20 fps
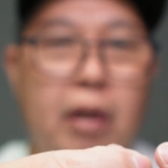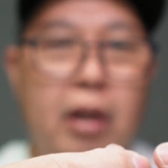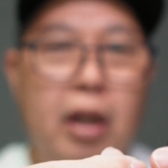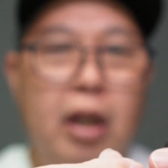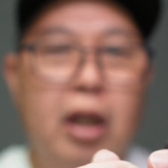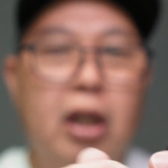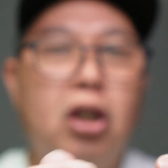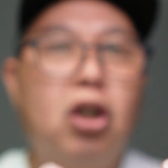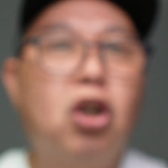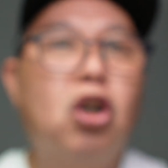
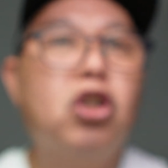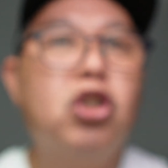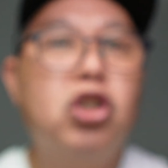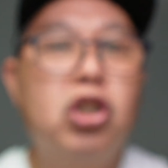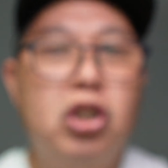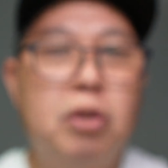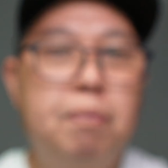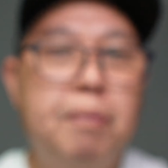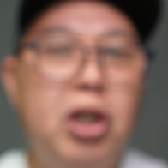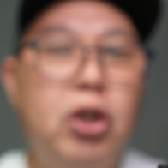
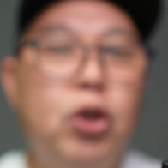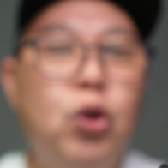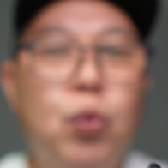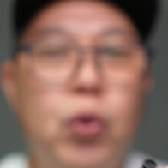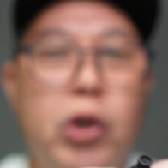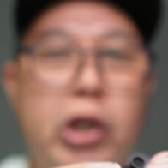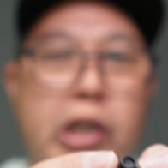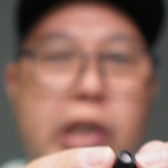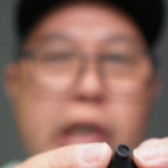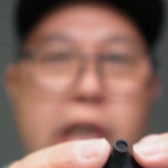
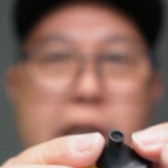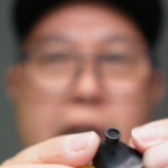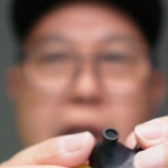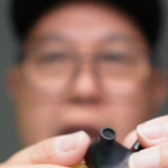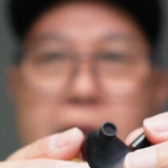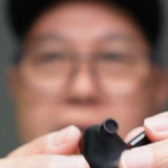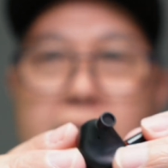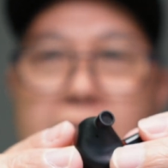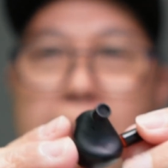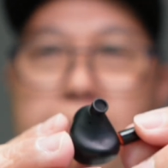inconspicuous
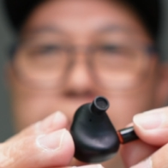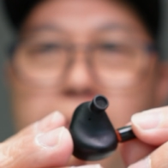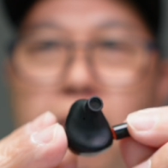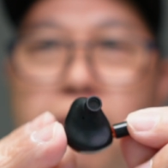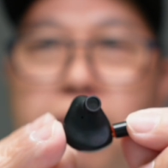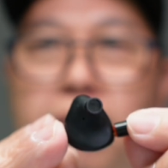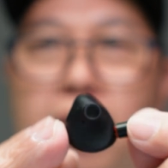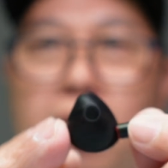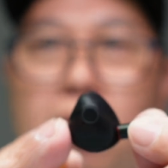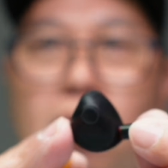type
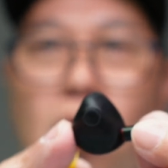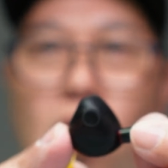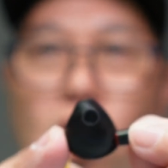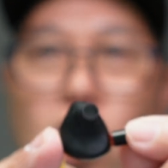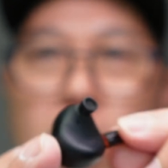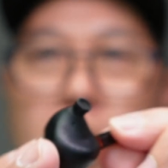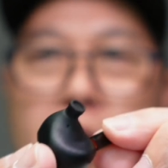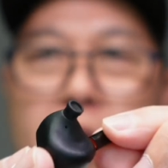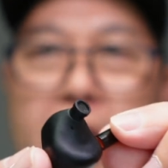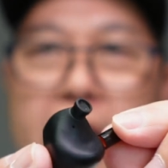of
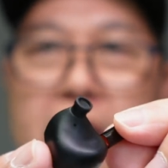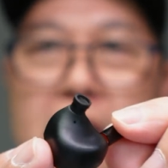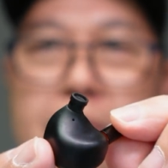look, right?